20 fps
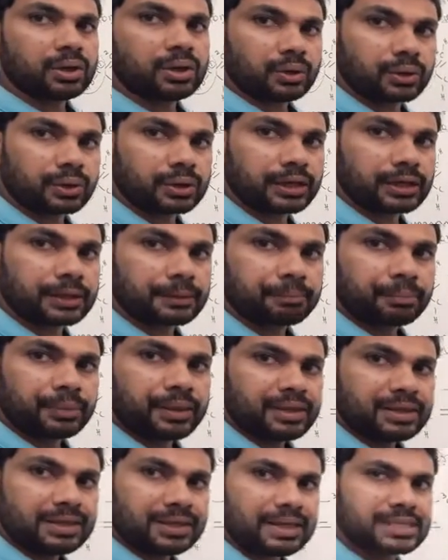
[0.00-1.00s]

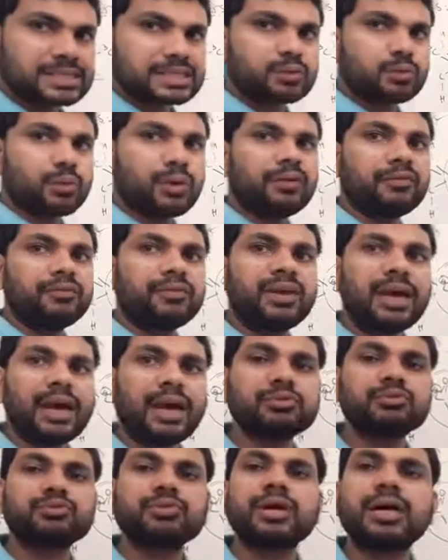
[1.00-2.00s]
Okay, next one we
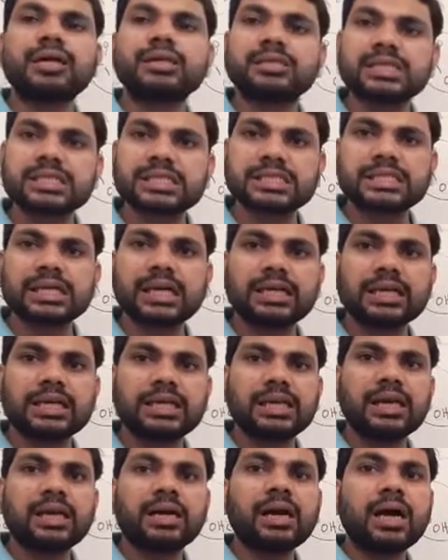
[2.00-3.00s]
have to understand
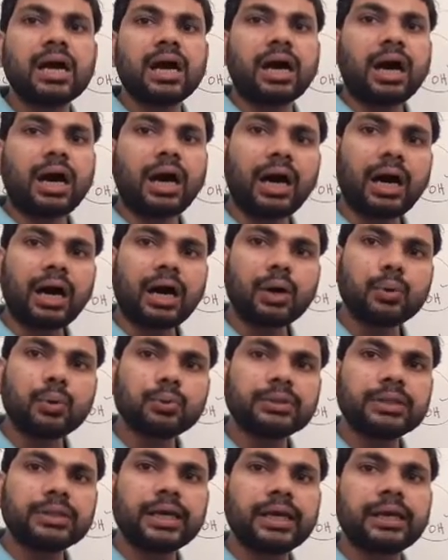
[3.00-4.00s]
here
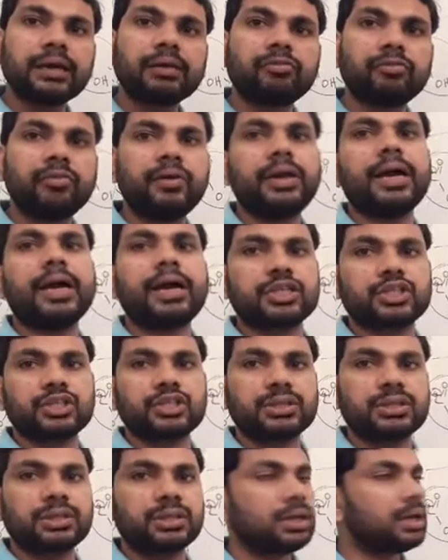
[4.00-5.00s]
how they
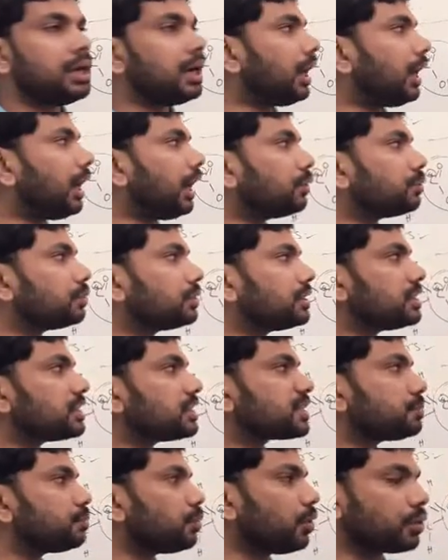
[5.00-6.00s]
react, how
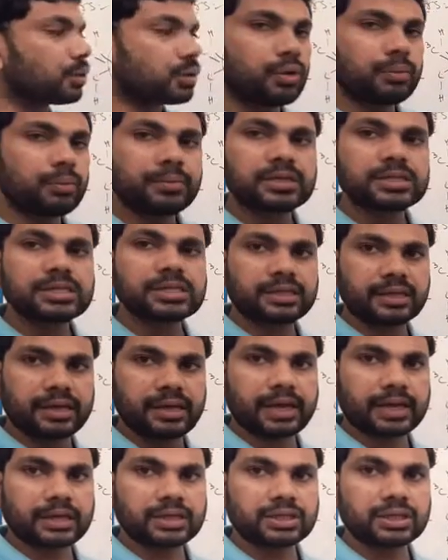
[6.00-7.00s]
these monomers
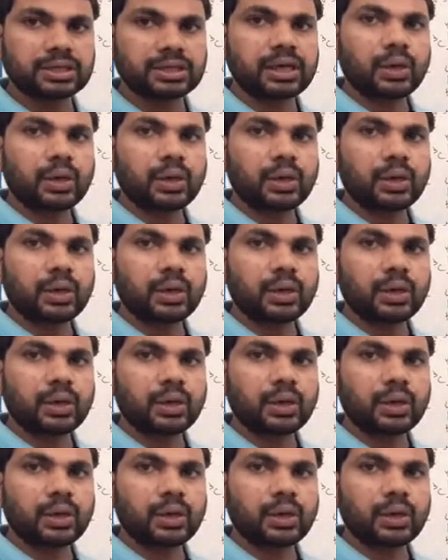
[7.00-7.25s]
react.